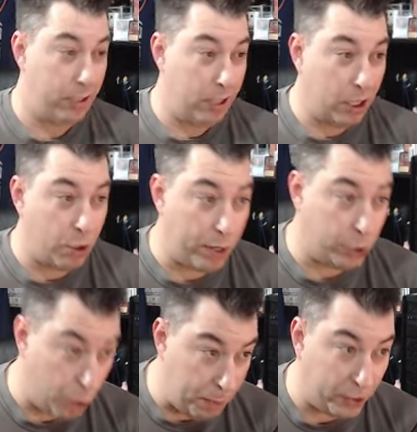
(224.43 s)

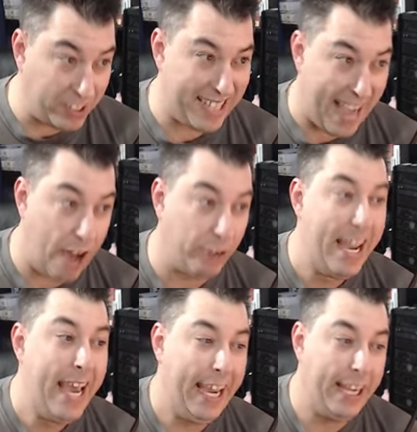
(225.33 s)
quadruples down
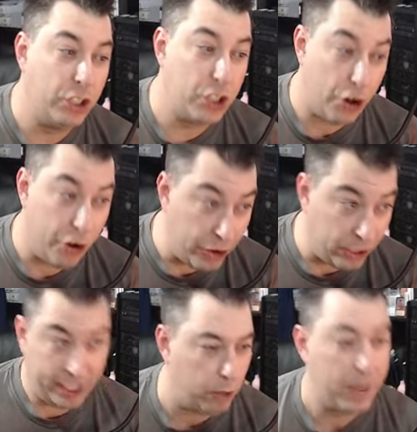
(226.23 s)

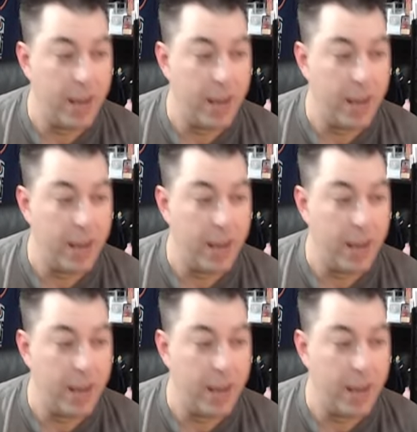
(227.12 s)
internally.